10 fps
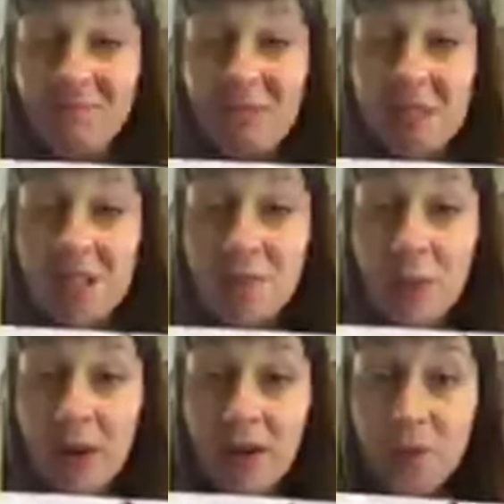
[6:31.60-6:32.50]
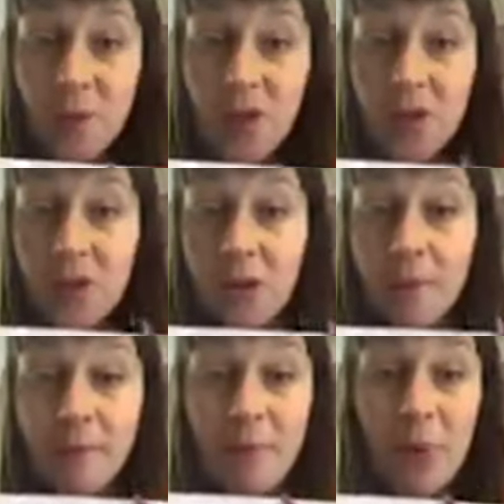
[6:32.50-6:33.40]
this part is where you're going to
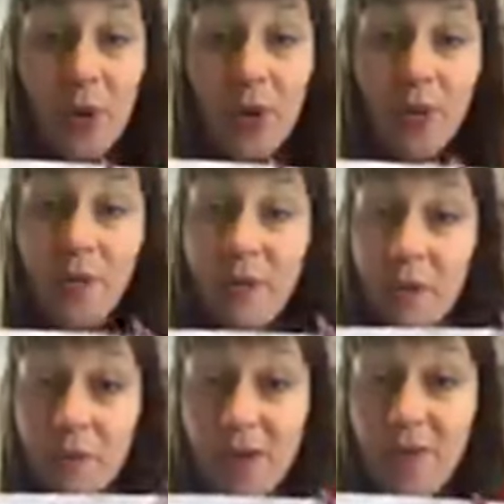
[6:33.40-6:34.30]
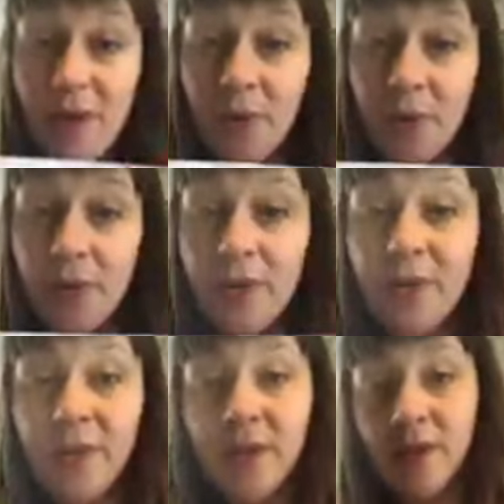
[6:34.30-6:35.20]
put on the fabric fold
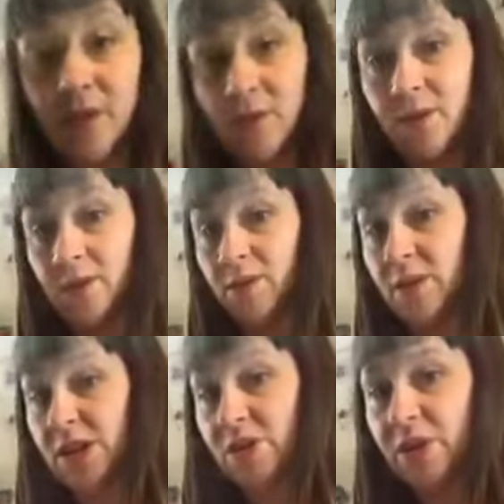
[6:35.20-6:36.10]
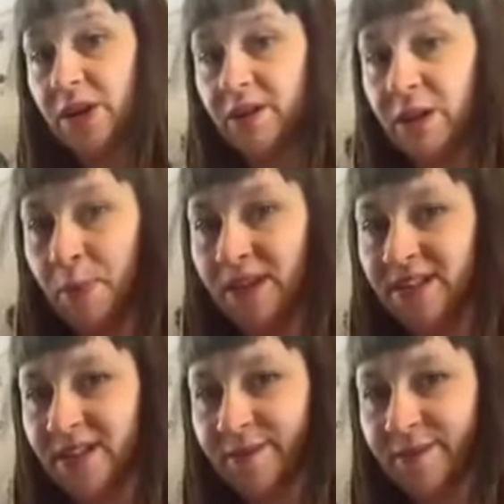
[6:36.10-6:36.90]
when you're cutting out your pattern.